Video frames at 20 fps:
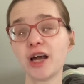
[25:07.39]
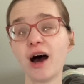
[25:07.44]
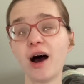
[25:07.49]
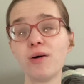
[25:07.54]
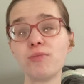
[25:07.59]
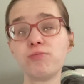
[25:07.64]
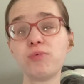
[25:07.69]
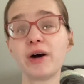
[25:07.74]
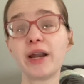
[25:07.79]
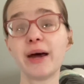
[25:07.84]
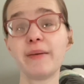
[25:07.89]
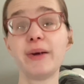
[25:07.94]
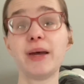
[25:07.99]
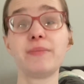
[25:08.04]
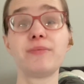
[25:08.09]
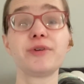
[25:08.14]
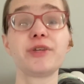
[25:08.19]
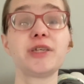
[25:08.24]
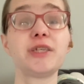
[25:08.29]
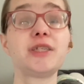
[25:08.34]
of what I'm
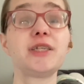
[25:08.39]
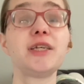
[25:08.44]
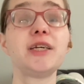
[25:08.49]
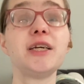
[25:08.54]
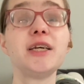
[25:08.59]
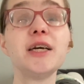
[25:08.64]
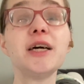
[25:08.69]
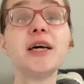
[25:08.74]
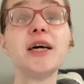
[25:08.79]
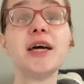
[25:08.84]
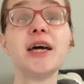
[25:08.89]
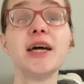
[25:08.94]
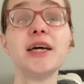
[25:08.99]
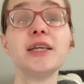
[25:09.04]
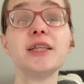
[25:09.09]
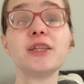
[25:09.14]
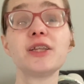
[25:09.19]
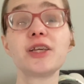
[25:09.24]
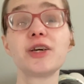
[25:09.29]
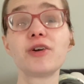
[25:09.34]
able to see
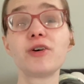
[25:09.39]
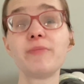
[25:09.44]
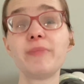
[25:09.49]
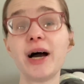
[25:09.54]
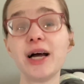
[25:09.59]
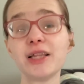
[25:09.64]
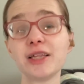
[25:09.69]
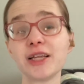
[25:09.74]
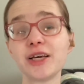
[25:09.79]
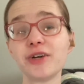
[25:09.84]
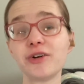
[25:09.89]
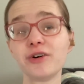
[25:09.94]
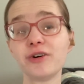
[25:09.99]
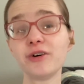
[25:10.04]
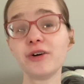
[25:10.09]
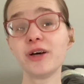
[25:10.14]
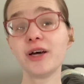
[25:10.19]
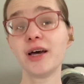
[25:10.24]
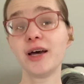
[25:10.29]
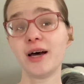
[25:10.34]
little by
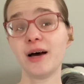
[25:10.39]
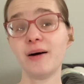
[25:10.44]
little.